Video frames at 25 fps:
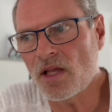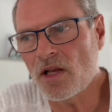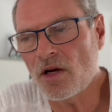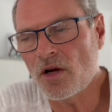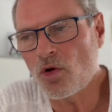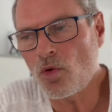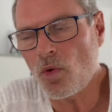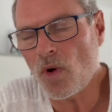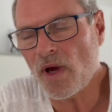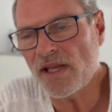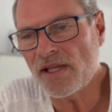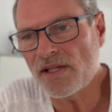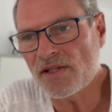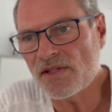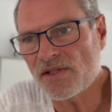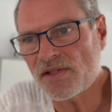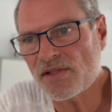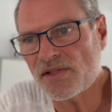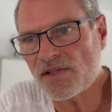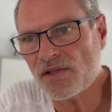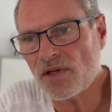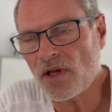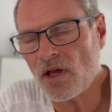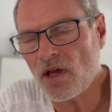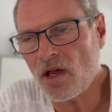
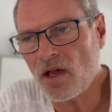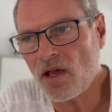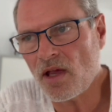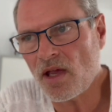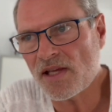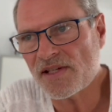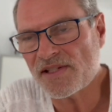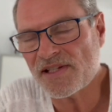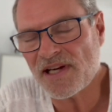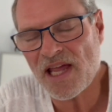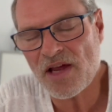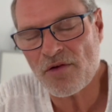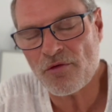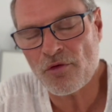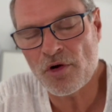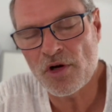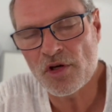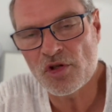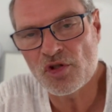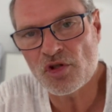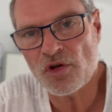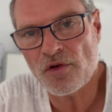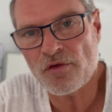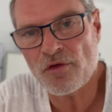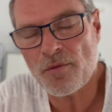equates as an
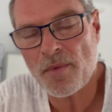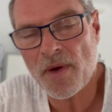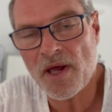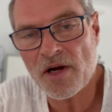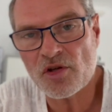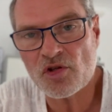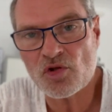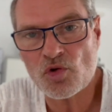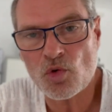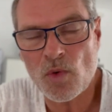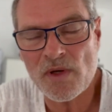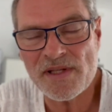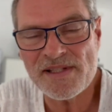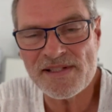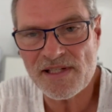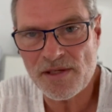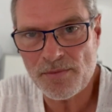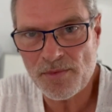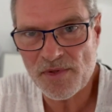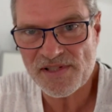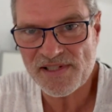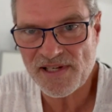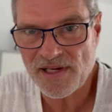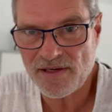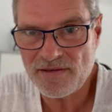average of about a
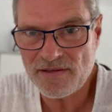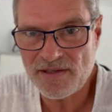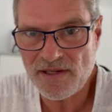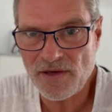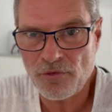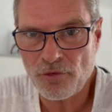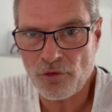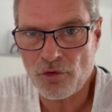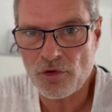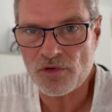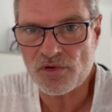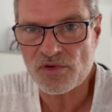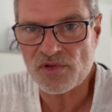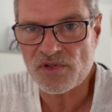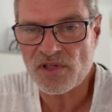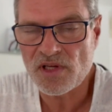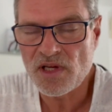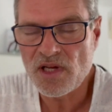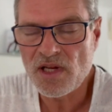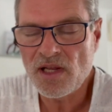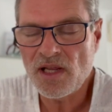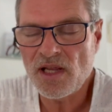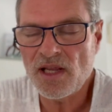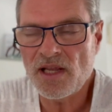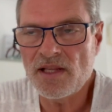20% difference
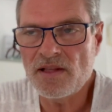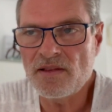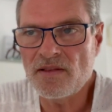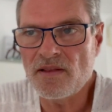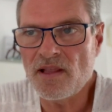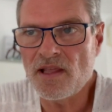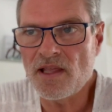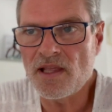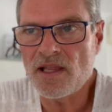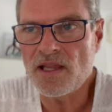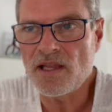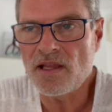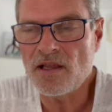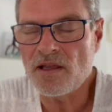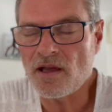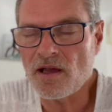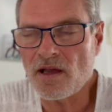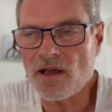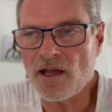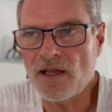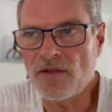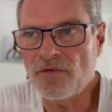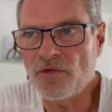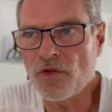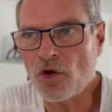in
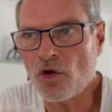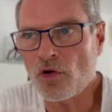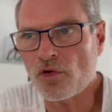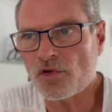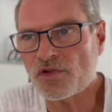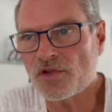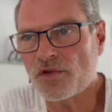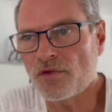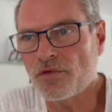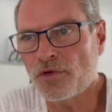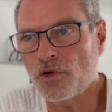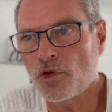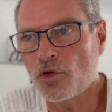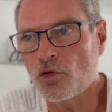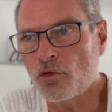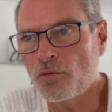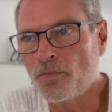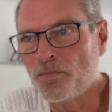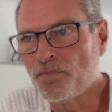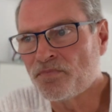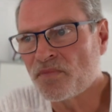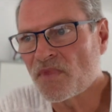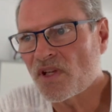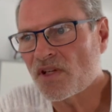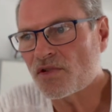the cost of fuel.
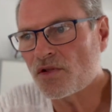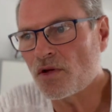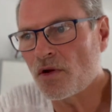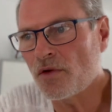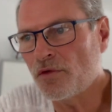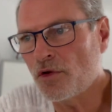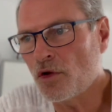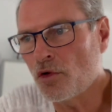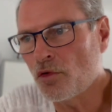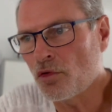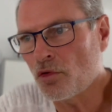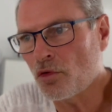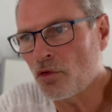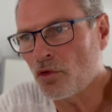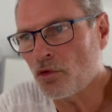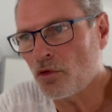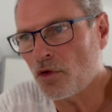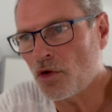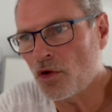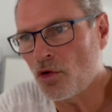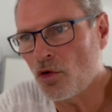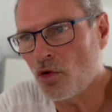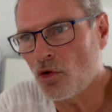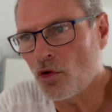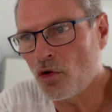So if you thought that
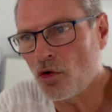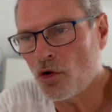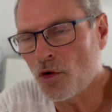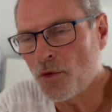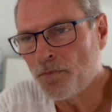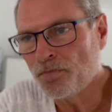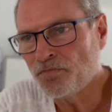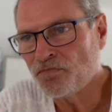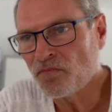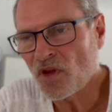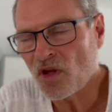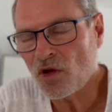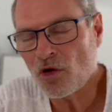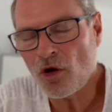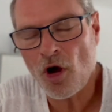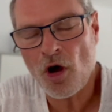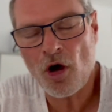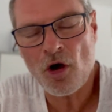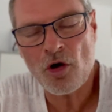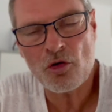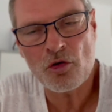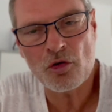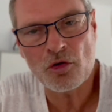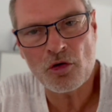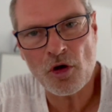your
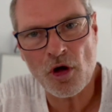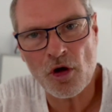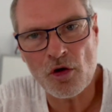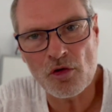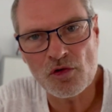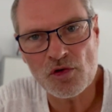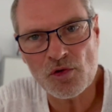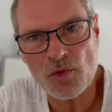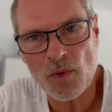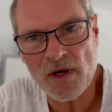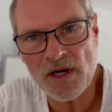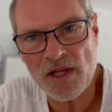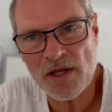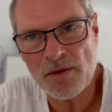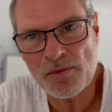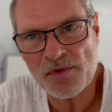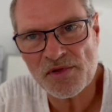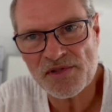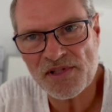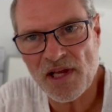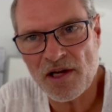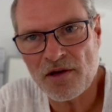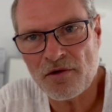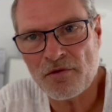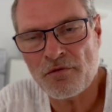car could go
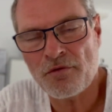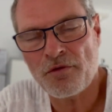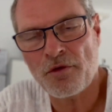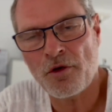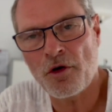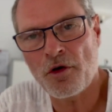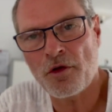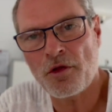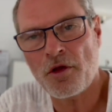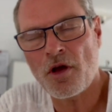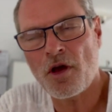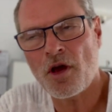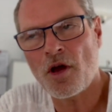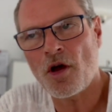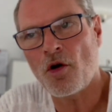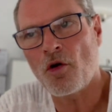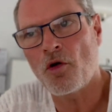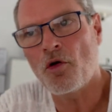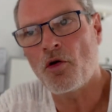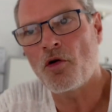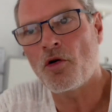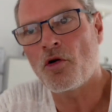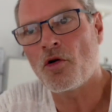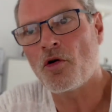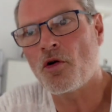20% further
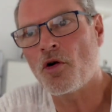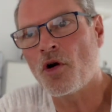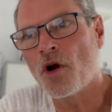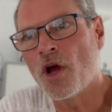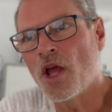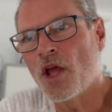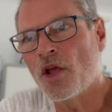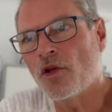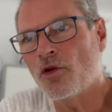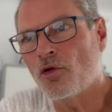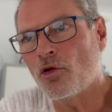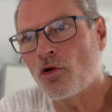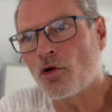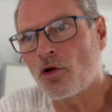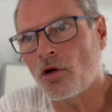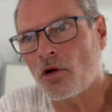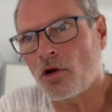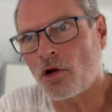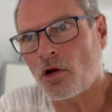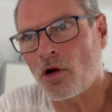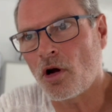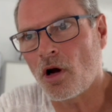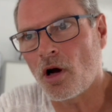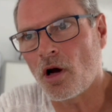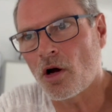or your
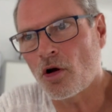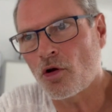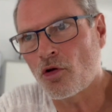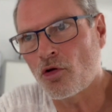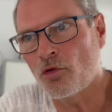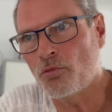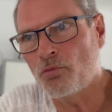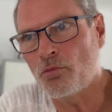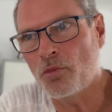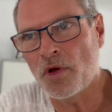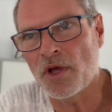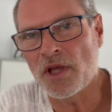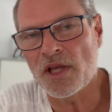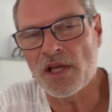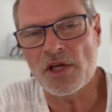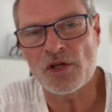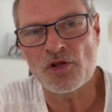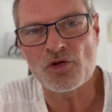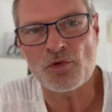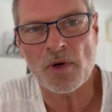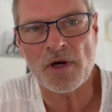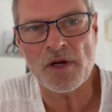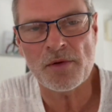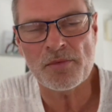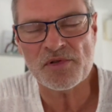car could be
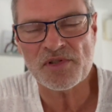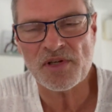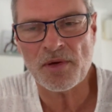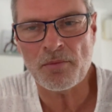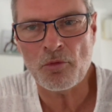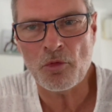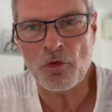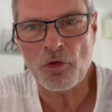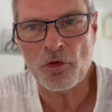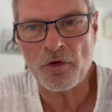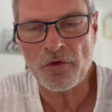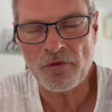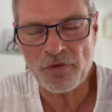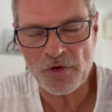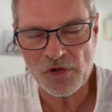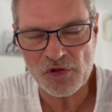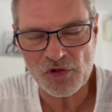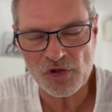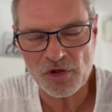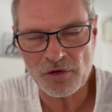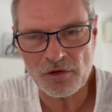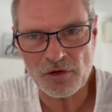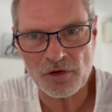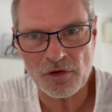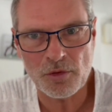20% more
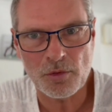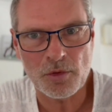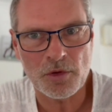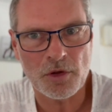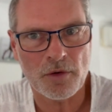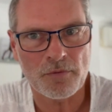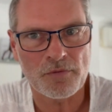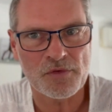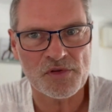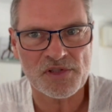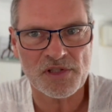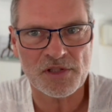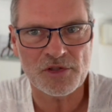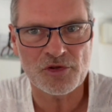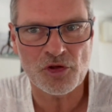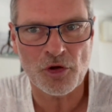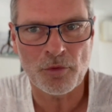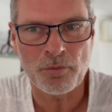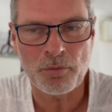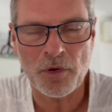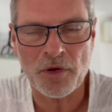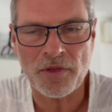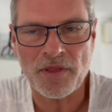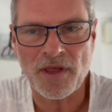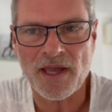efficient, you would obviously
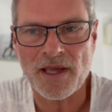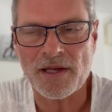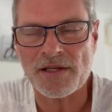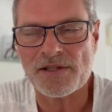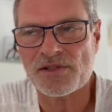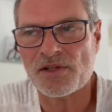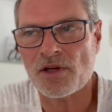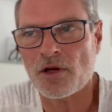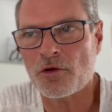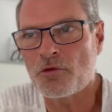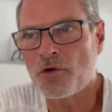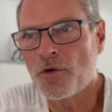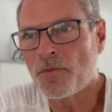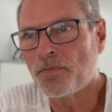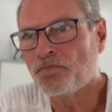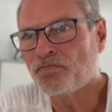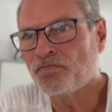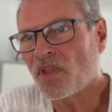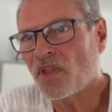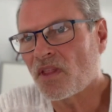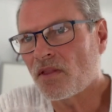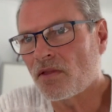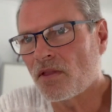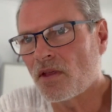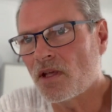jump at that. So
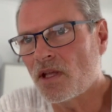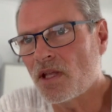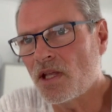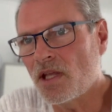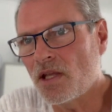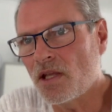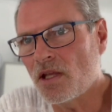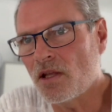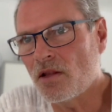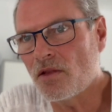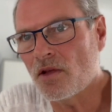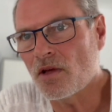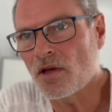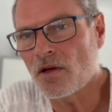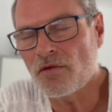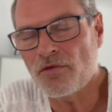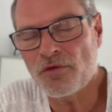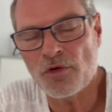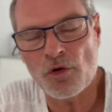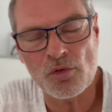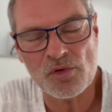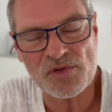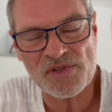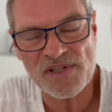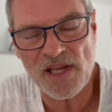the
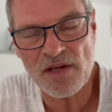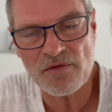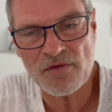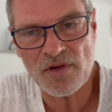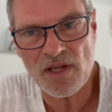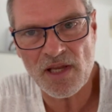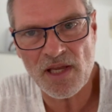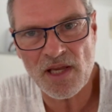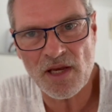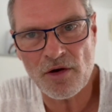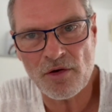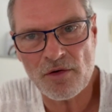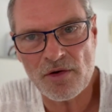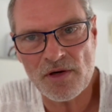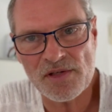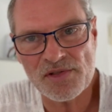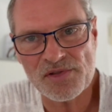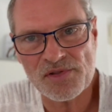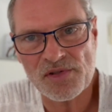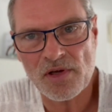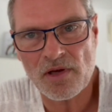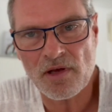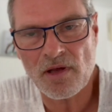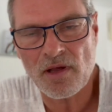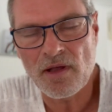fuel saving here
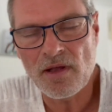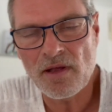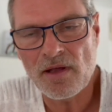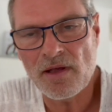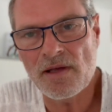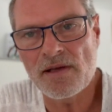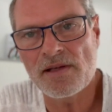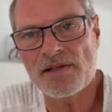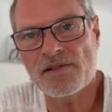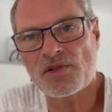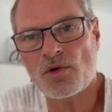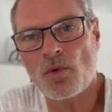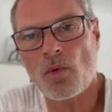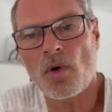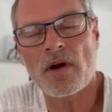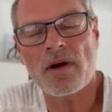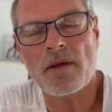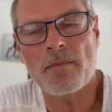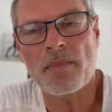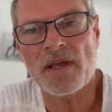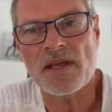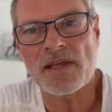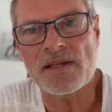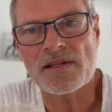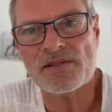is quite a
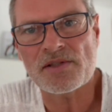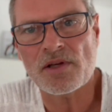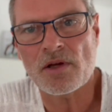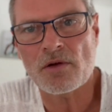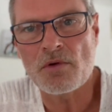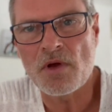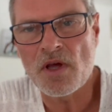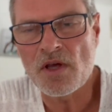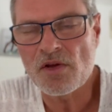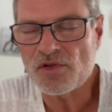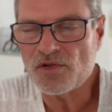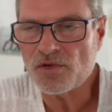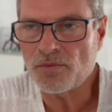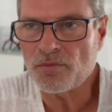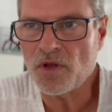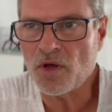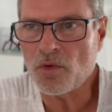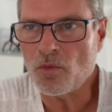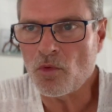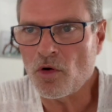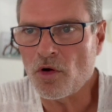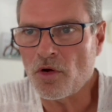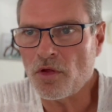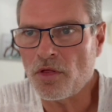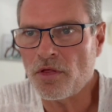bit. So something
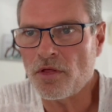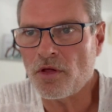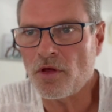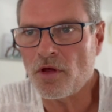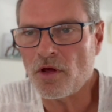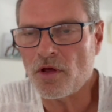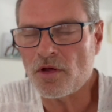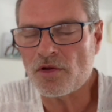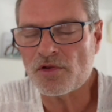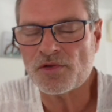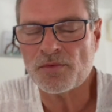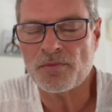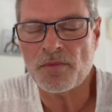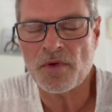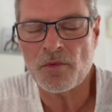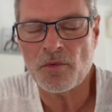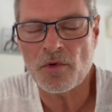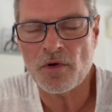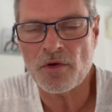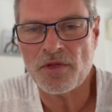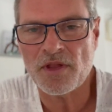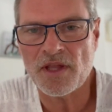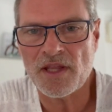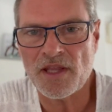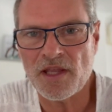worth
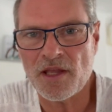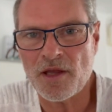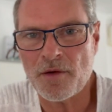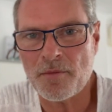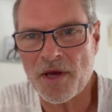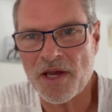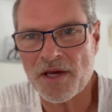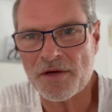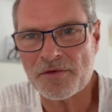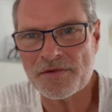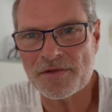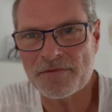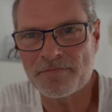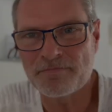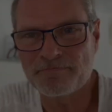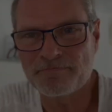thinking about.